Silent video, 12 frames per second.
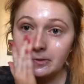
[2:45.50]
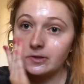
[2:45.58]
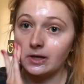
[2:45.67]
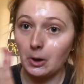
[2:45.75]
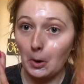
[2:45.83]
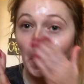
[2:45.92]

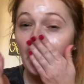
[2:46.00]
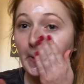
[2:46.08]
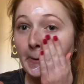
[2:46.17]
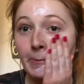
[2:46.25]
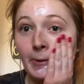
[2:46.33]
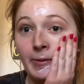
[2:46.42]
So
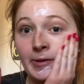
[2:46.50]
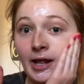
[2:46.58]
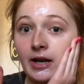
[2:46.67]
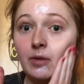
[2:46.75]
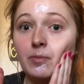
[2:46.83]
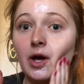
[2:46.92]
I'm just rubbing
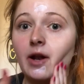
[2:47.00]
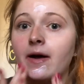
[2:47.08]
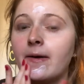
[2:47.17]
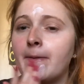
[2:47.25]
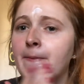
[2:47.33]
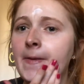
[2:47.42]
that in. But
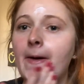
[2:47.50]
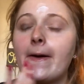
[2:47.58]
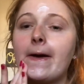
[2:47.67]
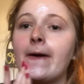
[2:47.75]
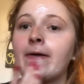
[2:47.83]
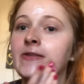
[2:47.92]

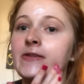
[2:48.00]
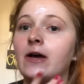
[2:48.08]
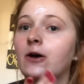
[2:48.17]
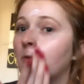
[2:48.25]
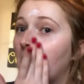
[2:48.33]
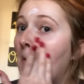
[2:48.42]
okay,
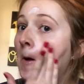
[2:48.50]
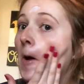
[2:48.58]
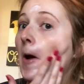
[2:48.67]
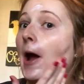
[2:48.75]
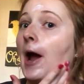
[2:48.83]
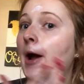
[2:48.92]
so
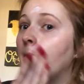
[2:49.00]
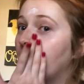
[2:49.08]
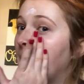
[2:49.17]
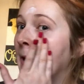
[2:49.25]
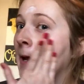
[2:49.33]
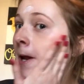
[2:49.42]
I
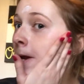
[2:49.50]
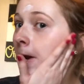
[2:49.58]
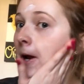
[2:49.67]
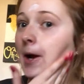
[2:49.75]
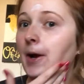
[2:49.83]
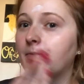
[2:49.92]
went,
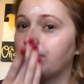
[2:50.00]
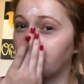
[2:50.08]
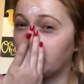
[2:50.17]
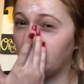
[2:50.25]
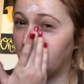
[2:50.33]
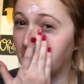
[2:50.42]

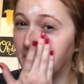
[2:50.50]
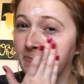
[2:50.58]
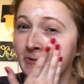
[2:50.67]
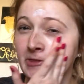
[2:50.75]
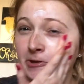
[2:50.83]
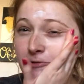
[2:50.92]

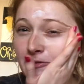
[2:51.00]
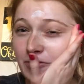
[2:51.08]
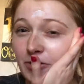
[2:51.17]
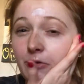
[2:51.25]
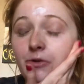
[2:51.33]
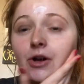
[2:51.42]
for those of
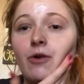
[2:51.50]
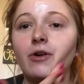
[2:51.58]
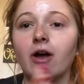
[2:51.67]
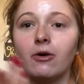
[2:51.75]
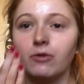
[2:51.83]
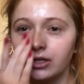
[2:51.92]
you who don't
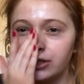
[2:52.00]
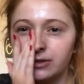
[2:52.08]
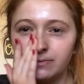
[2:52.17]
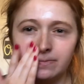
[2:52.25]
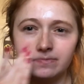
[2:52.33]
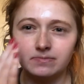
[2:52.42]
know,
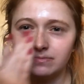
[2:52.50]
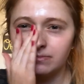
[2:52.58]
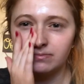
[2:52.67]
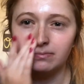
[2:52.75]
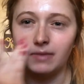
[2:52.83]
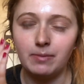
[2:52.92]
which
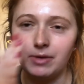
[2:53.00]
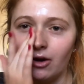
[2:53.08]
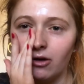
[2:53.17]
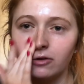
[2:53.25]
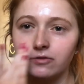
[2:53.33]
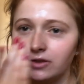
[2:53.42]
maybe
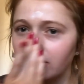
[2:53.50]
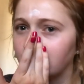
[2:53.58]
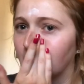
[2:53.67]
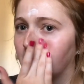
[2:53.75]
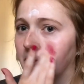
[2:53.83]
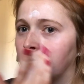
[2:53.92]
all of you because
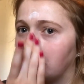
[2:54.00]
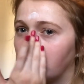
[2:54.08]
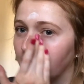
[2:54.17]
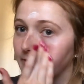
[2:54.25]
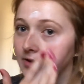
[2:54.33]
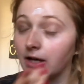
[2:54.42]
I don't even know
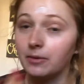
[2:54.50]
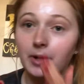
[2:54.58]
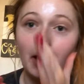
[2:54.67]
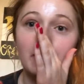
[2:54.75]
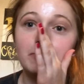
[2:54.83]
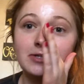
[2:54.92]
if I've said it,
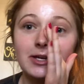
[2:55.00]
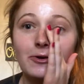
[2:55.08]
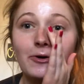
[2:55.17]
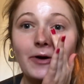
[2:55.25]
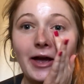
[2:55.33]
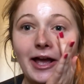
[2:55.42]
but I'm
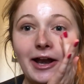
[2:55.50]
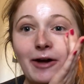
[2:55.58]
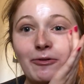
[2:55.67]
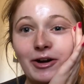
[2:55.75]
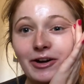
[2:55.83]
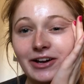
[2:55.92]
single, and
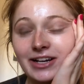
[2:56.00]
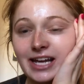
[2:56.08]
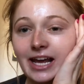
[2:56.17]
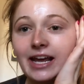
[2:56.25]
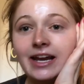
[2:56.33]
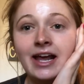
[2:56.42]
I went on a
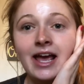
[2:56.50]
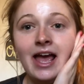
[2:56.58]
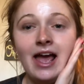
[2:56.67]
date.